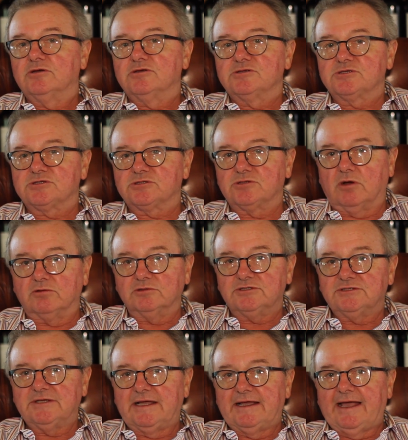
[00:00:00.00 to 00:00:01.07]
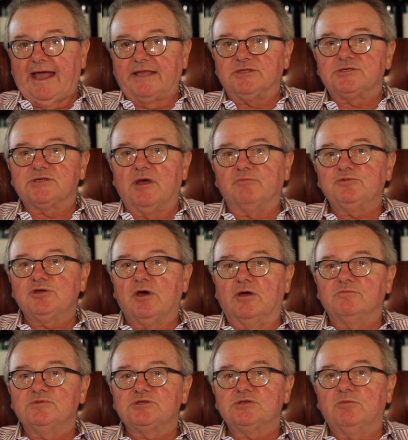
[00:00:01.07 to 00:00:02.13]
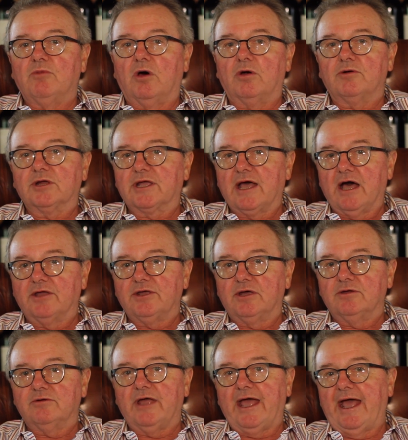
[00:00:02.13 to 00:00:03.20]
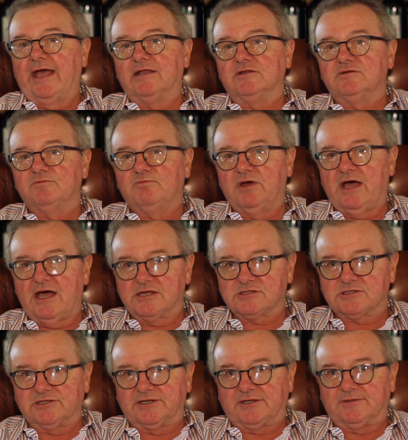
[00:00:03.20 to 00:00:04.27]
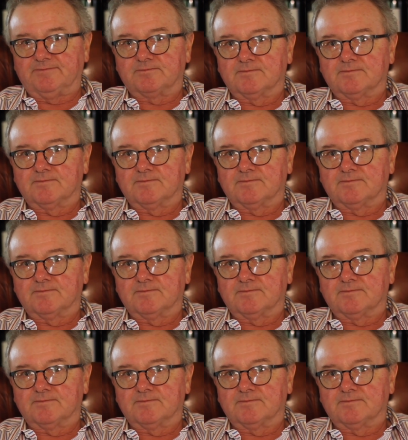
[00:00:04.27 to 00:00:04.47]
salt, and sometimes some oregano and parsley.